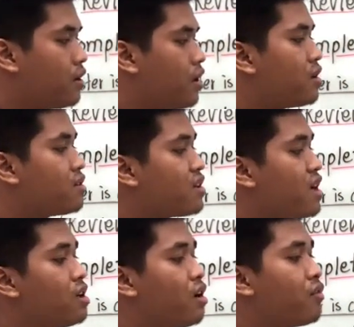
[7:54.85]
a
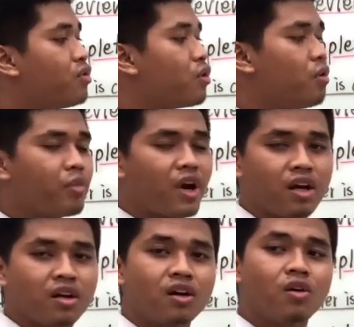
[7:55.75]
son of your
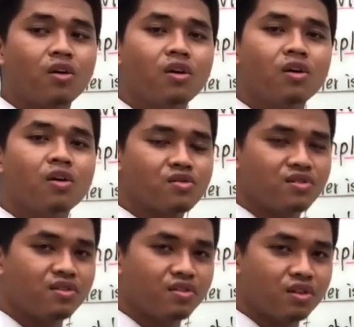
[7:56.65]
brother or
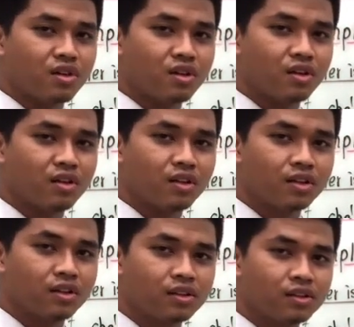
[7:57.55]
sister.
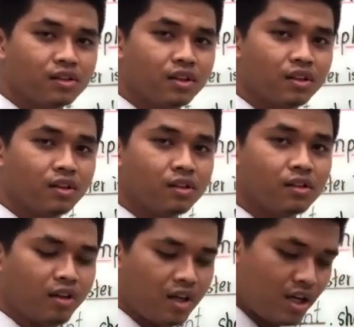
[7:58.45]

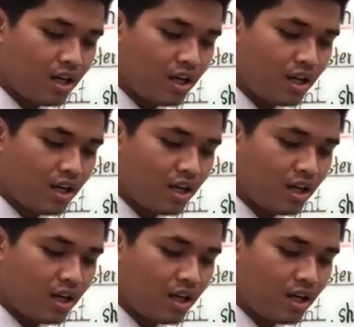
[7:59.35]
Okay,